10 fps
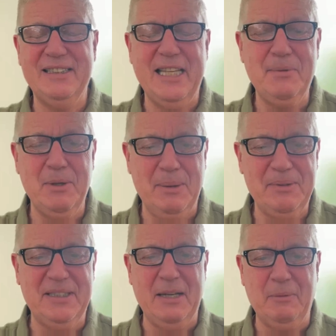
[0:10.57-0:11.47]
keep you up
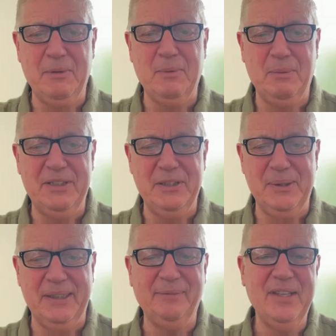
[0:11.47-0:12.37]
to date with what we're
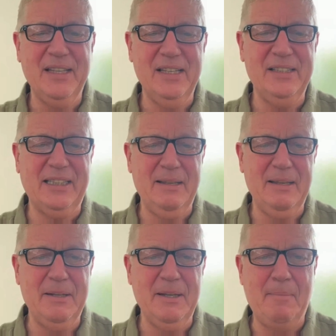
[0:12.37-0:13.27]
doing in the,
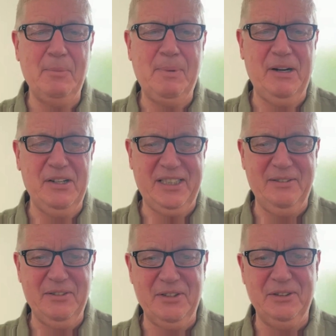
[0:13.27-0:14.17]
in the Hamble Parish
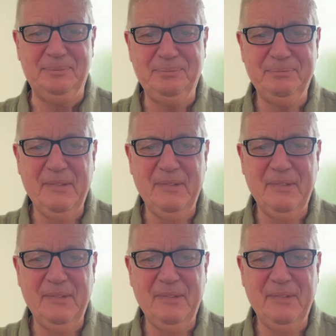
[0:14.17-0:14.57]
Council.